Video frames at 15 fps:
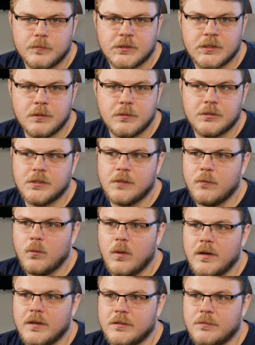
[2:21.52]
So
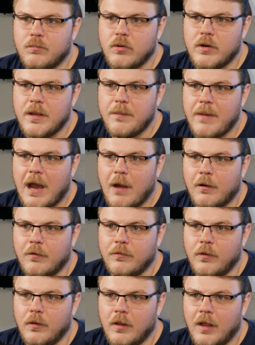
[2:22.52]
ServerWand is pretty
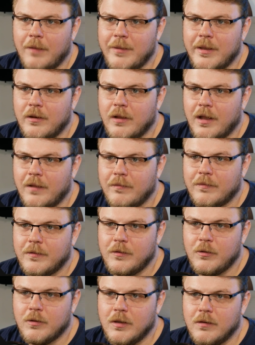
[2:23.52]
powerful. I mean, uh,
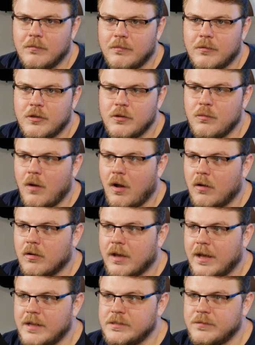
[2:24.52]
you can do all
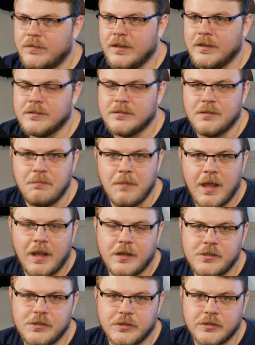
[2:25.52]
kinds of things to
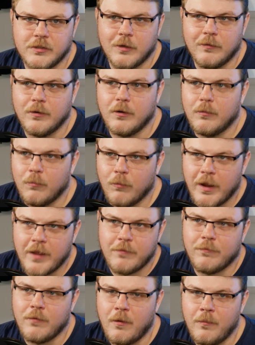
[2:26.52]
manage your server
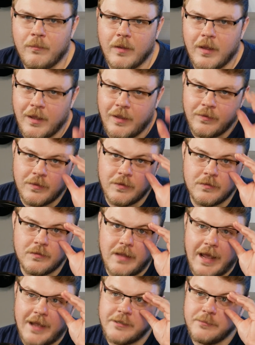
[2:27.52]
right from uh, this
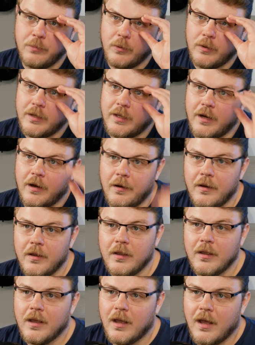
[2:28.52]
dashboard here.
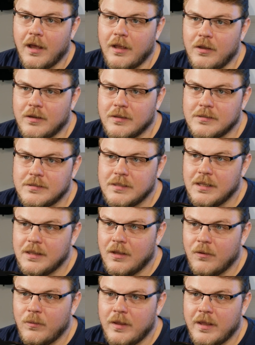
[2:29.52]
Uh, you can see
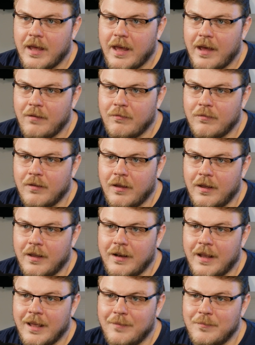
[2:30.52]
that we have uh,
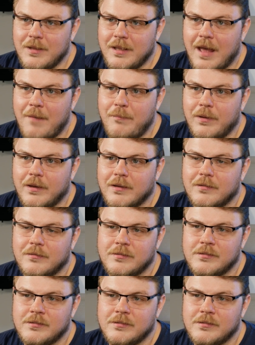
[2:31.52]
an A M D EPYC